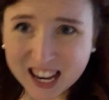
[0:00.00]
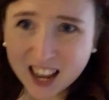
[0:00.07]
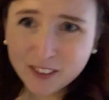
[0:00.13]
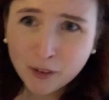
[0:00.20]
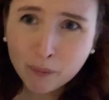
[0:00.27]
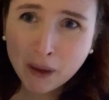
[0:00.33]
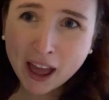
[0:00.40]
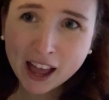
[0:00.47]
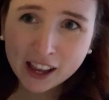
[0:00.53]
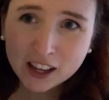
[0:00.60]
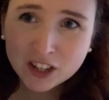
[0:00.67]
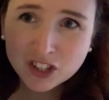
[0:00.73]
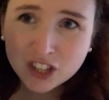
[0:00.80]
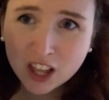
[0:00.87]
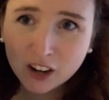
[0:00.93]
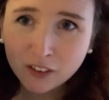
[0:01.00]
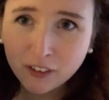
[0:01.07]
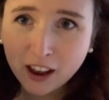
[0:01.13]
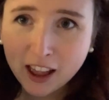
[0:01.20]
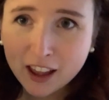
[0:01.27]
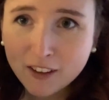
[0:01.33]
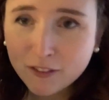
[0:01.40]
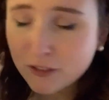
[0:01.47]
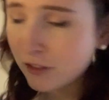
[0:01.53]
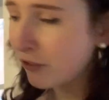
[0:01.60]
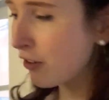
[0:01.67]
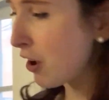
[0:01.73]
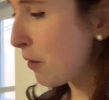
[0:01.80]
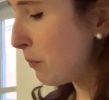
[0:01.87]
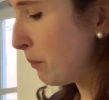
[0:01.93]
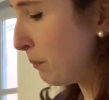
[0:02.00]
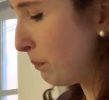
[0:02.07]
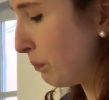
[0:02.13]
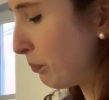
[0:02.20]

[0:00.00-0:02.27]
I have a package that arrived from